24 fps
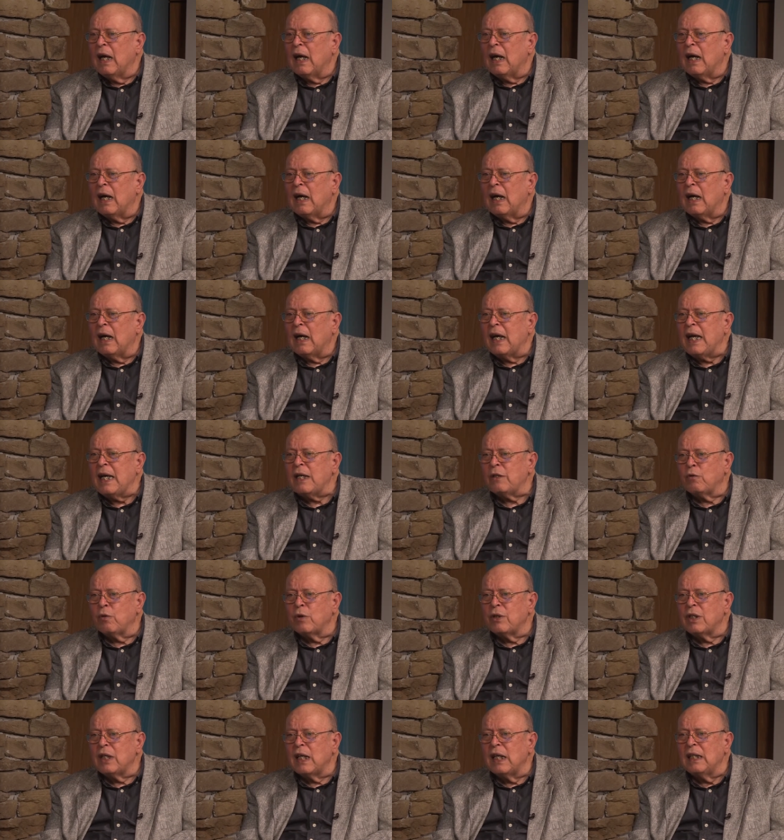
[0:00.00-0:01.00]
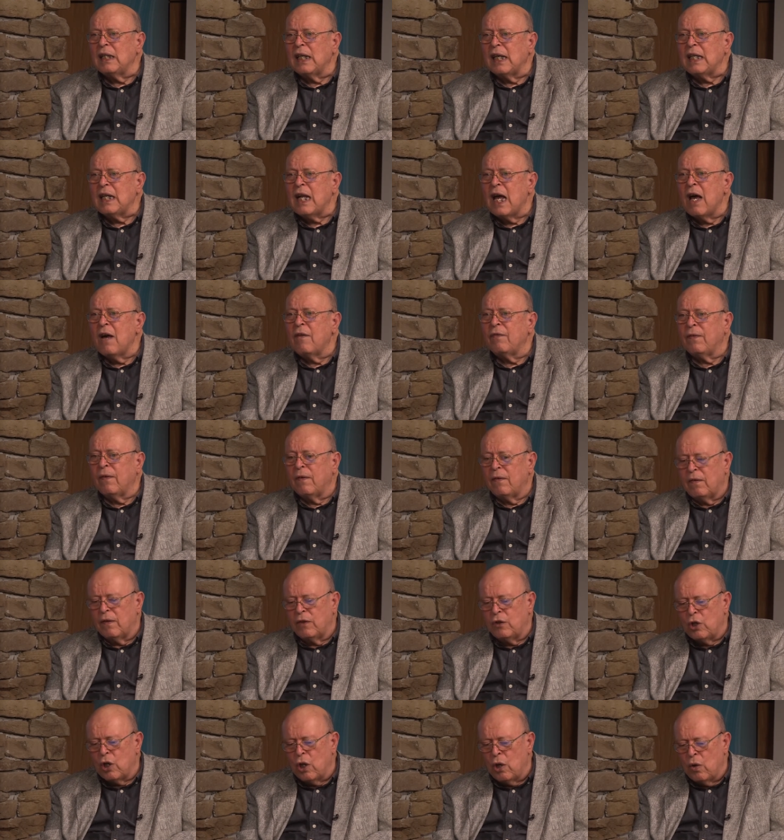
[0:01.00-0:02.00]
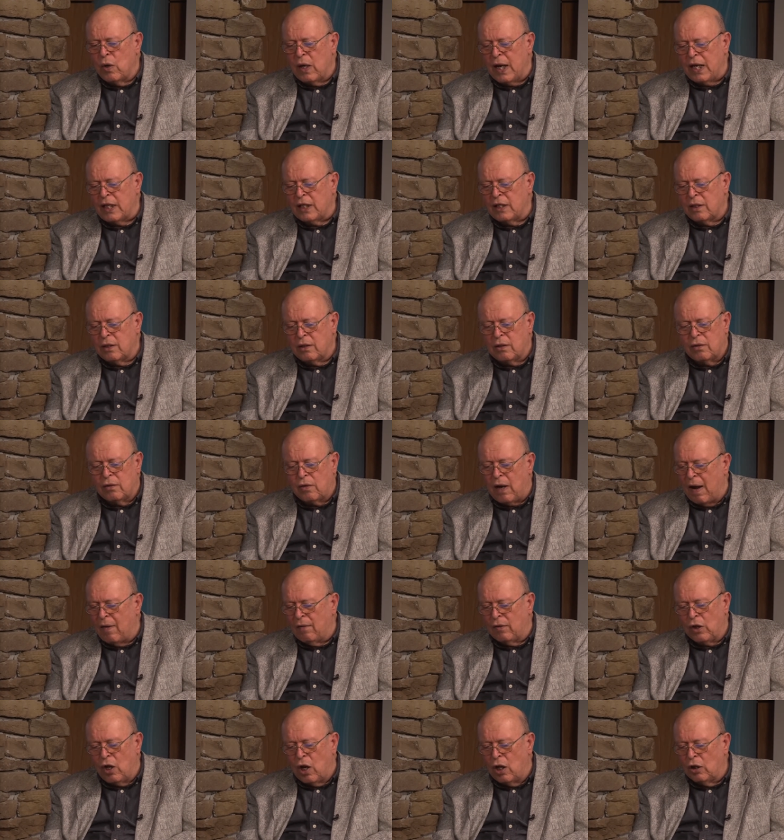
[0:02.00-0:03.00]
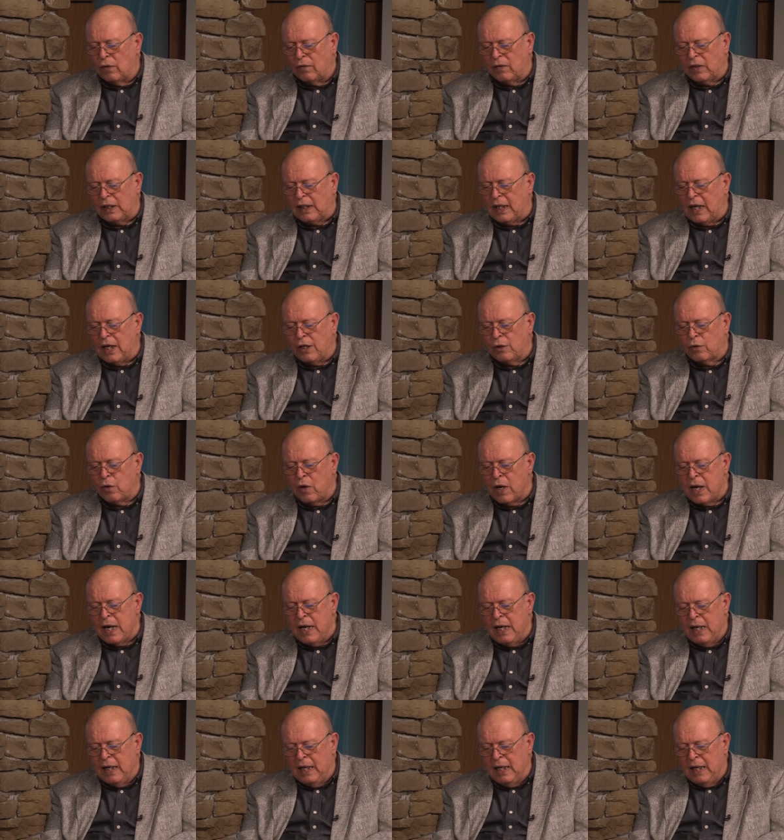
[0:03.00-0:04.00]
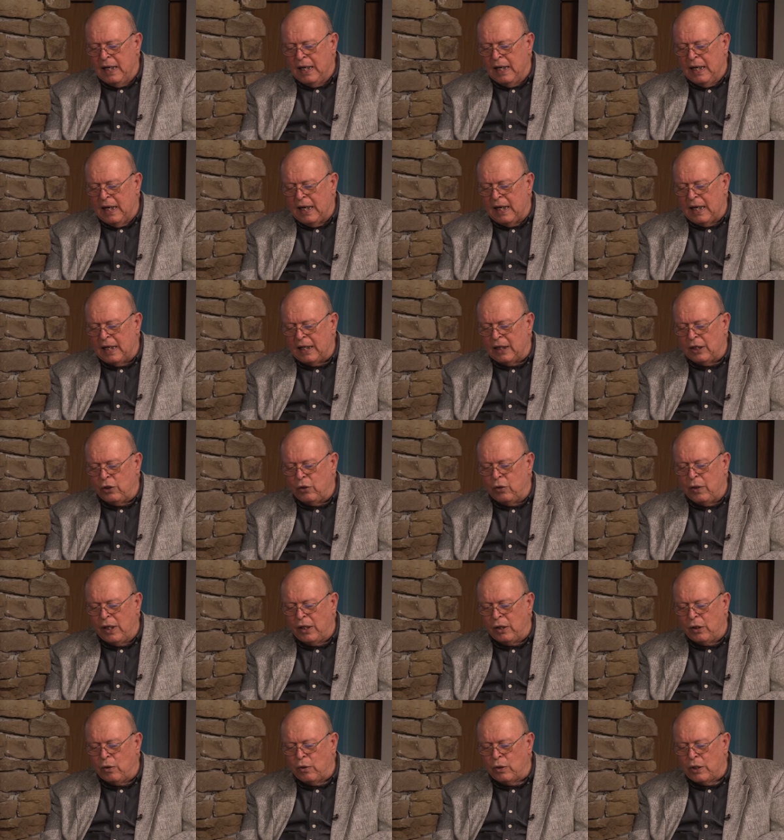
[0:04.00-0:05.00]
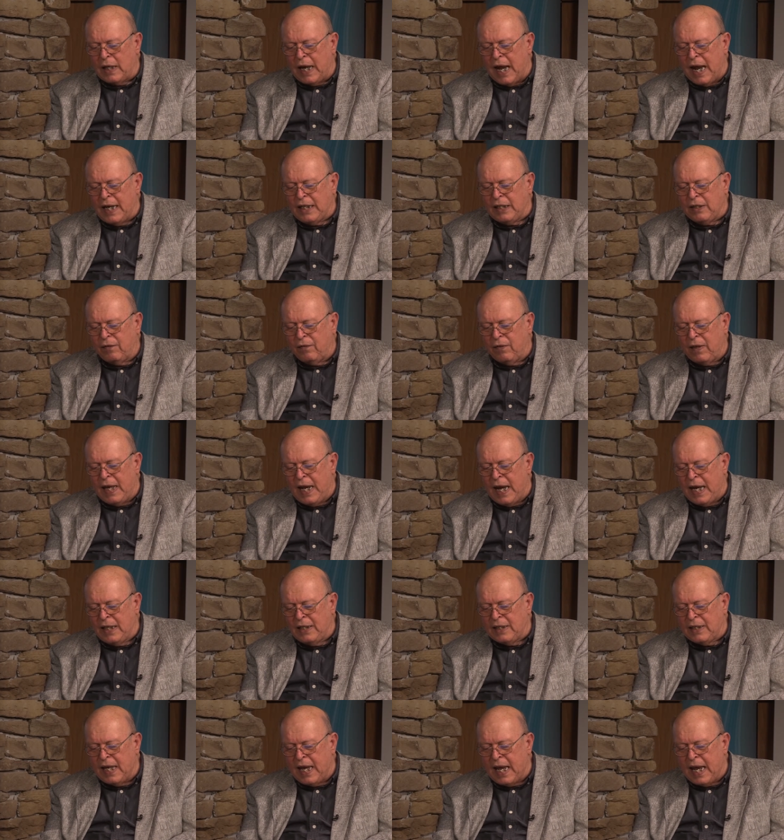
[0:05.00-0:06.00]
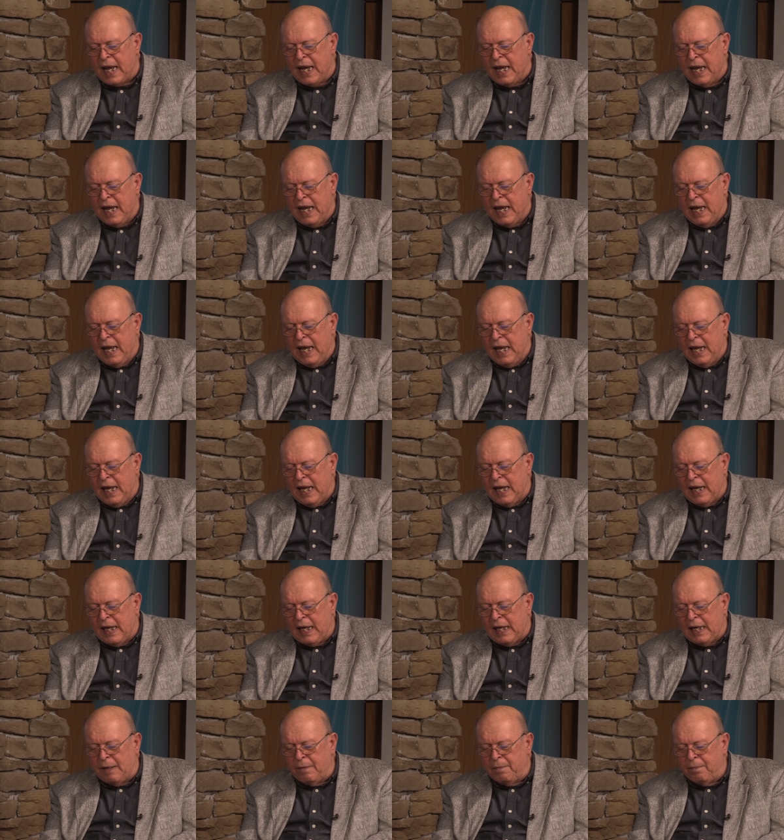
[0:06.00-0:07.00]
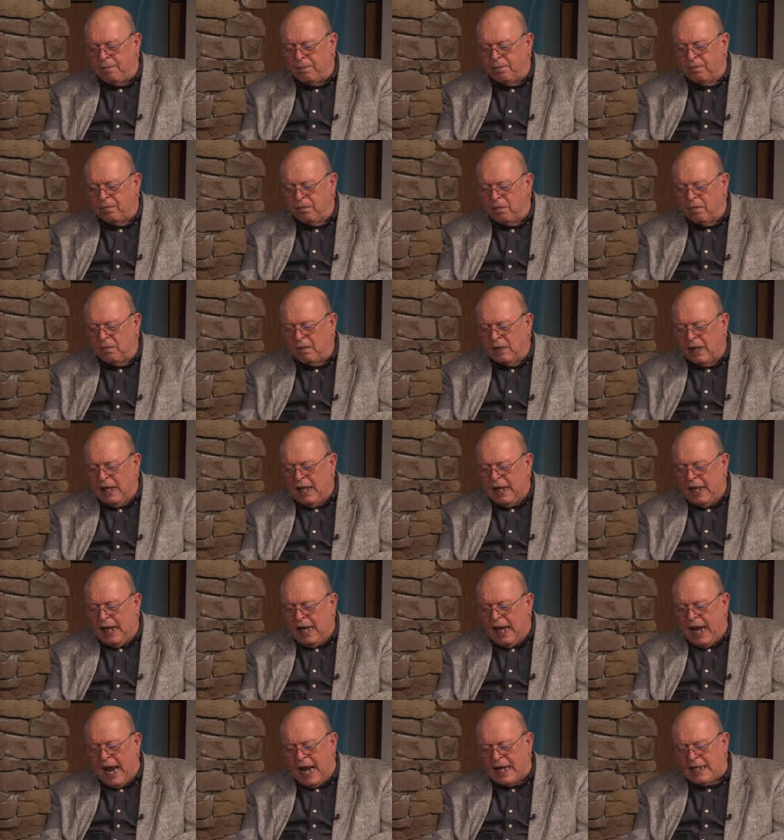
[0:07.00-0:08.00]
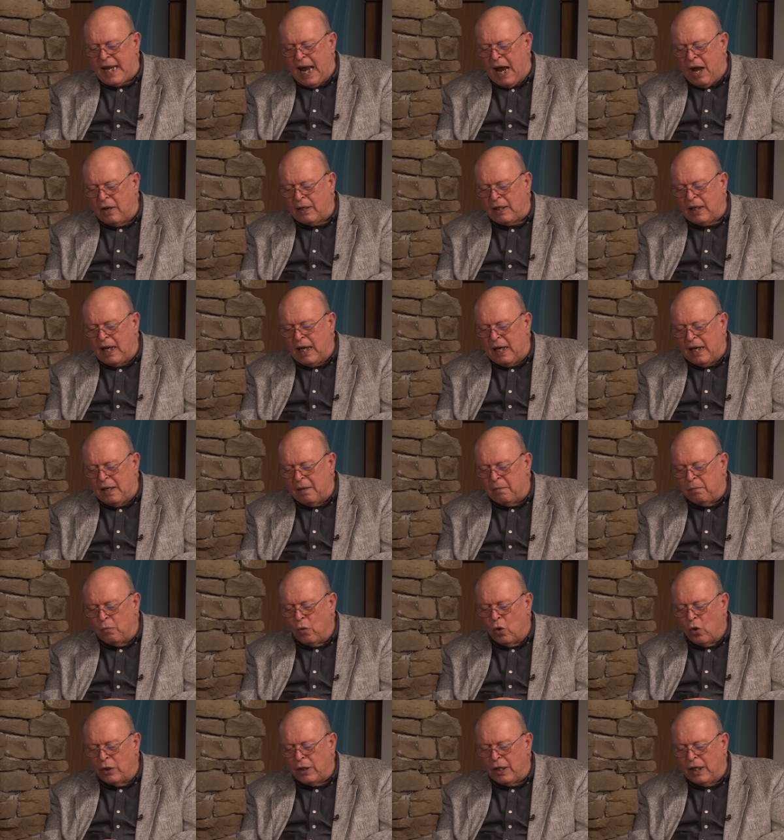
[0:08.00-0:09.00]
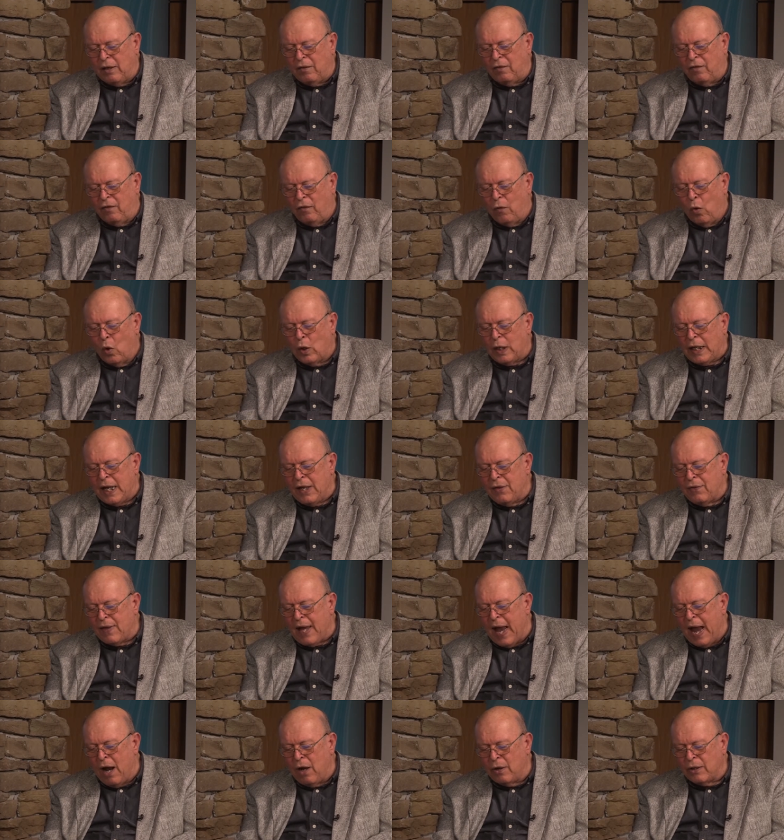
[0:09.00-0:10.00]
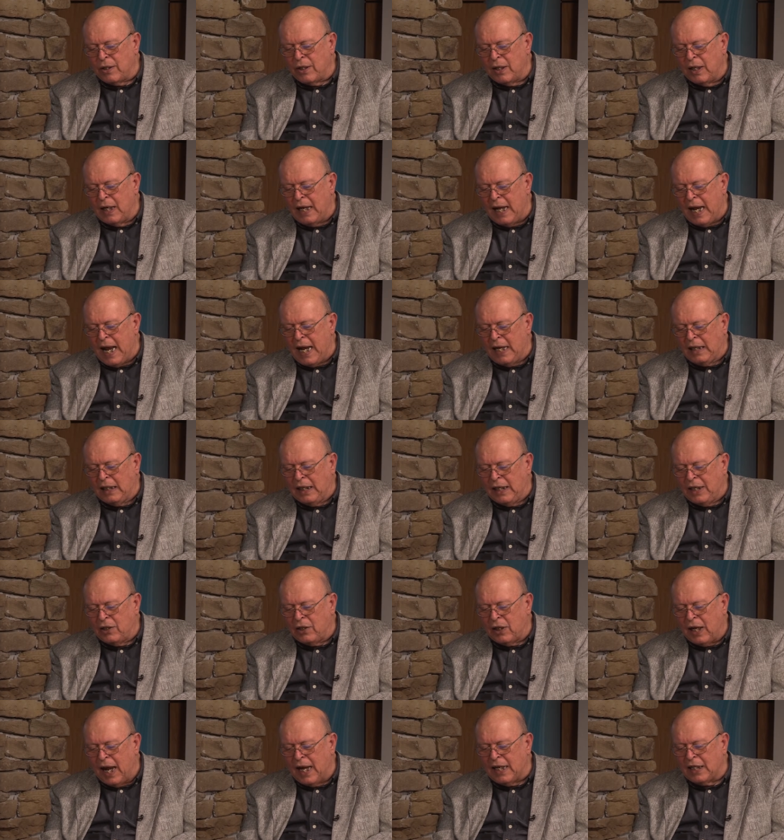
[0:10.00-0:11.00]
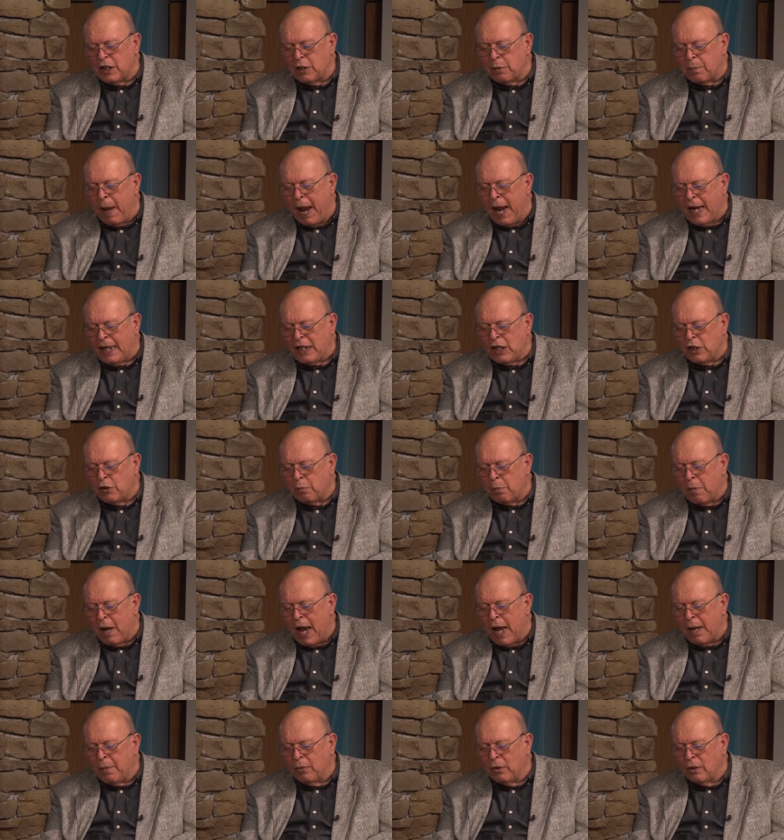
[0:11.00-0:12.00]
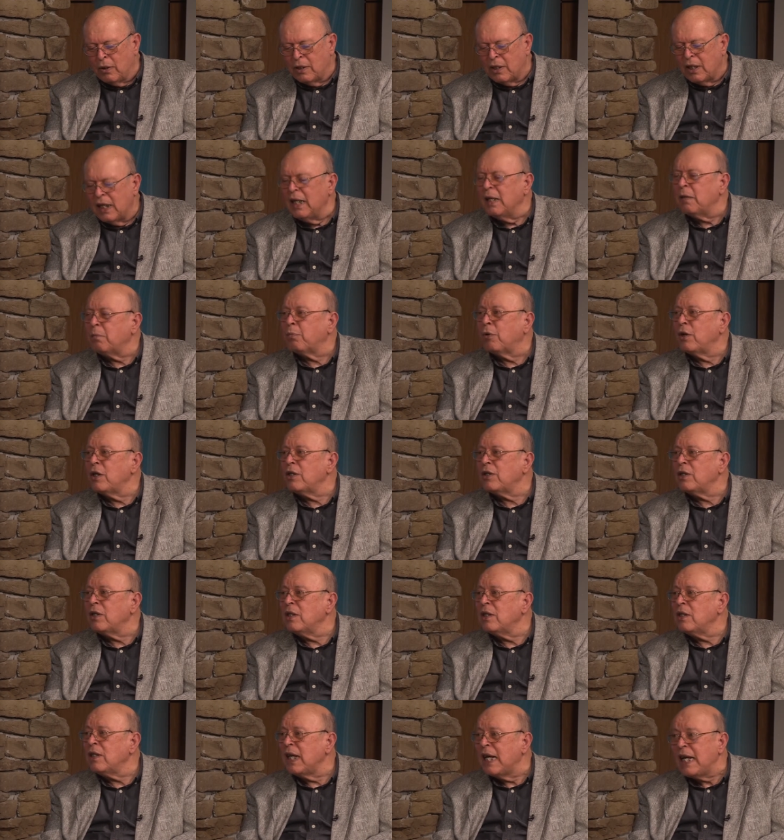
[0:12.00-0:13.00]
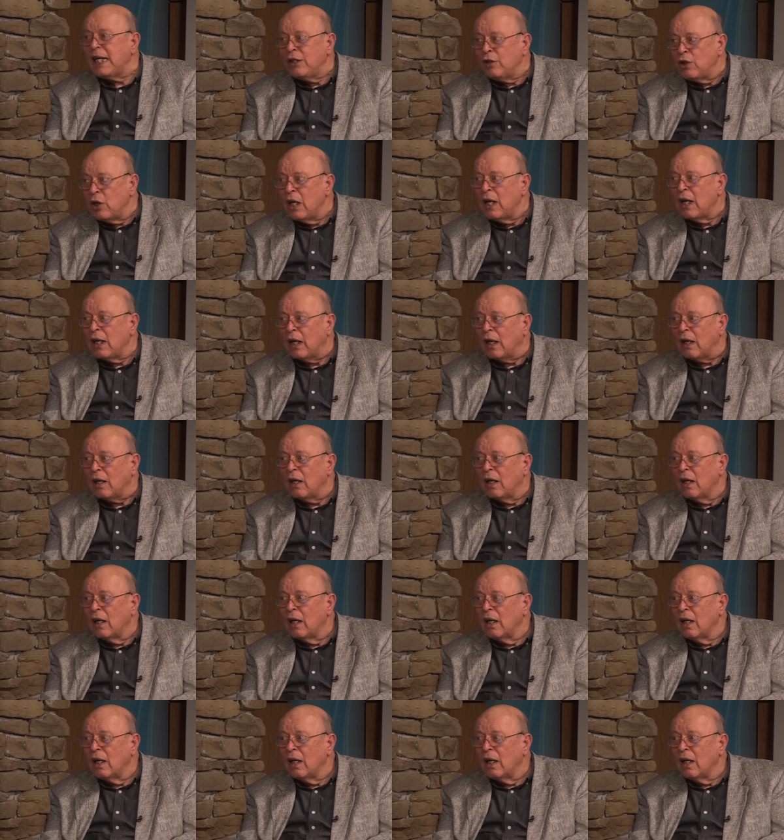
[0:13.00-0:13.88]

Uh, interestingly enough, Joe has traveled all over the country uh, doing those kinds of things. They um, hand out uh, more than 40,000 English and Spanish Bibles in prisons each year.